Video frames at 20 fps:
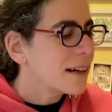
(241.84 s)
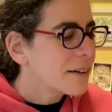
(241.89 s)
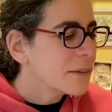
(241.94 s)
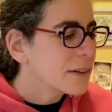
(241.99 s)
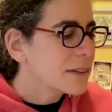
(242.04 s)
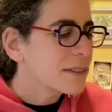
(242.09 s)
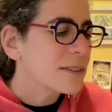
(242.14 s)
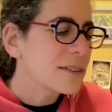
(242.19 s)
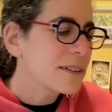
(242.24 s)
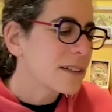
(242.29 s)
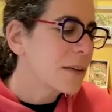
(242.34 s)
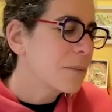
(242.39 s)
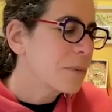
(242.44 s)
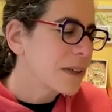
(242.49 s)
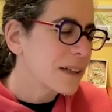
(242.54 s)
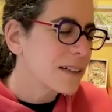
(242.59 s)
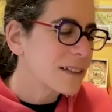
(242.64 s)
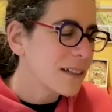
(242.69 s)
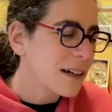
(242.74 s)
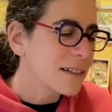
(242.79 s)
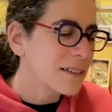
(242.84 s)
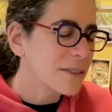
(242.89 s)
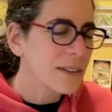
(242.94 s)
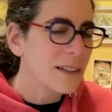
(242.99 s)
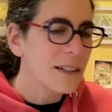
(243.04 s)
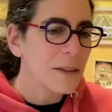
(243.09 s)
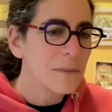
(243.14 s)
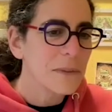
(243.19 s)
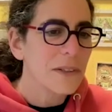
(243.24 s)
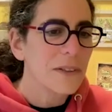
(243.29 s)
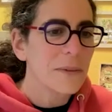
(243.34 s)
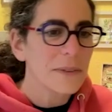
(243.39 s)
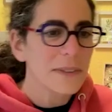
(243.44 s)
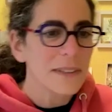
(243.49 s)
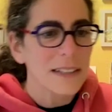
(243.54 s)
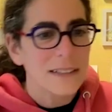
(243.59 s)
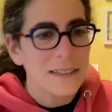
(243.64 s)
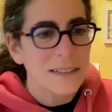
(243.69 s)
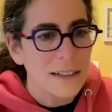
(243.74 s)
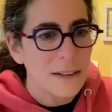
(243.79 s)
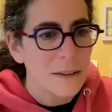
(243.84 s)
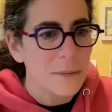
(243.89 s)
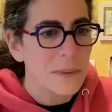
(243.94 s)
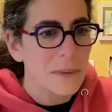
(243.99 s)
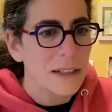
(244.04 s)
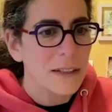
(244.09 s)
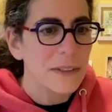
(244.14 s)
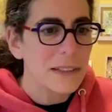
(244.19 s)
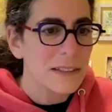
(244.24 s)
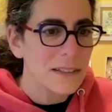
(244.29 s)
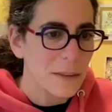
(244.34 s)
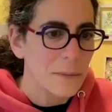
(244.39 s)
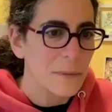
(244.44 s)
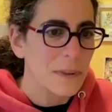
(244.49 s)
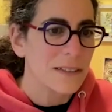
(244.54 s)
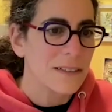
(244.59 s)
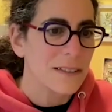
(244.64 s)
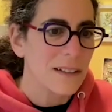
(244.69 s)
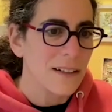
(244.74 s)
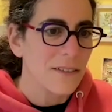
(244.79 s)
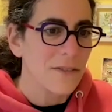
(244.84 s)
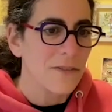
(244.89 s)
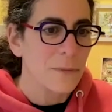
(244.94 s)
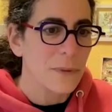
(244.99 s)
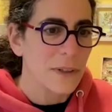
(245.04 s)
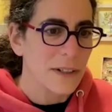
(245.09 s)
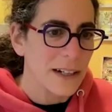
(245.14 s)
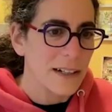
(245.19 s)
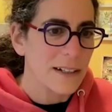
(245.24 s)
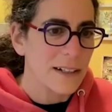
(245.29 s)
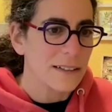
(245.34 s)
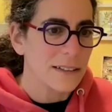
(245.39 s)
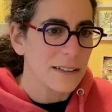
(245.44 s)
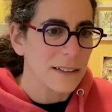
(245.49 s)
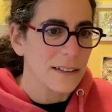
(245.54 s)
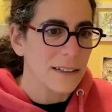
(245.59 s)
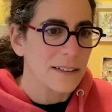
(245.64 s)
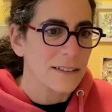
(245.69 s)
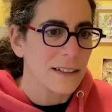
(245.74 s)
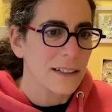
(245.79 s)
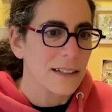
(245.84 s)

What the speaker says: was keeping in touch with him. So he was like he would send me stuff periodically.